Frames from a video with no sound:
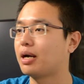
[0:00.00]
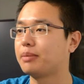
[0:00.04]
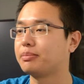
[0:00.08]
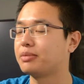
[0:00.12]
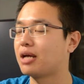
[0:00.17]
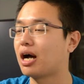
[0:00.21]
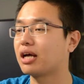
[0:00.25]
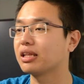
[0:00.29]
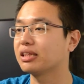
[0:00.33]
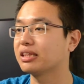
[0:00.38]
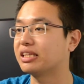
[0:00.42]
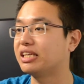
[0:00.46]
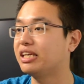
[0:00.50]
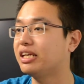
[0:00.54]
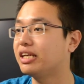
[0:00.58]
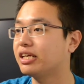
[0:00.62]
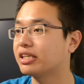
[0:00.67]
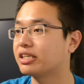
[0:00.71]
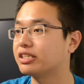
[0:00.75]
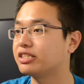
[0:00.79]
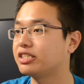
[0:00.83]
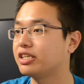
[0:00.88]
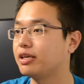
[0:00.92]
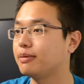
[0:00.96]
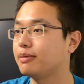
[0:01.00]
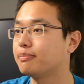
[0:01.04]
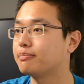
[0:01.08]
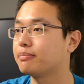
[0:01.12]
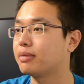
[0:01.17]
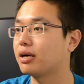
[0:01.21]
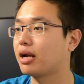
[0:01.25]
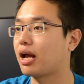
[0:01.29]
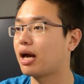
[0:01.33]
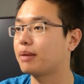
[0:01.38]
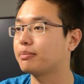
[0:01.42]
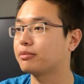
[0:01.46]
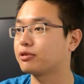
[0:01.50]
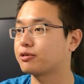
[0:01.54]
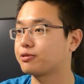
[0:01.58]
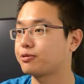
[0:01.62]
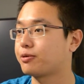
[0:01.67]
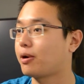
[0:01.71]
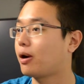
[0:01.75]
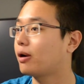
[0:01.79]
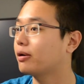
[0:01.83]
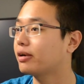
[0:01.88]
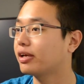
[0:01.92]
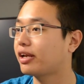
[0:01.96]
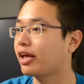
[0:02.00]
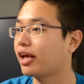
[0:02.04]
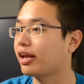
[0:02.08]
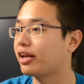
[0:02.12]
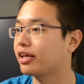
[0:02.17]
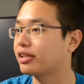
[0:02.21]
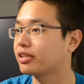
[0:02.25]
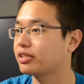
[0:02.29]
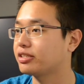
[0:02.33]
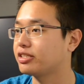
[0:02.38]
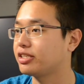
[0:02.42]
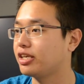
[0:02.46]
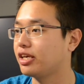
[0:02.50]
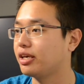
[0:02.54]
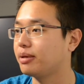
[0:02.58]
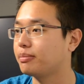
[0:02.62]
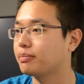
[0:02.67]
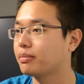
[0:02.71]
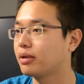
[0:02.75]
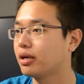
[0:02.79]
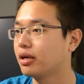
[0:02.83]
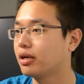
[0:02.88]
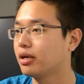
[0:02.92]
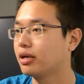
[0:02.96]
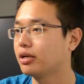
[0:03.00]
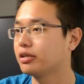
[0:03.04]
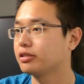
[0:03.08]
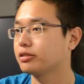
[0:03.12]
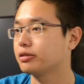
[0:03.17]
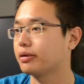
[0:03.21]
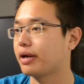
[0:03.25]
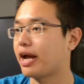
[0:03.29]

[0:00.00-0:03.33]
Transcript: not leading the team, but I'm coordinating the team. So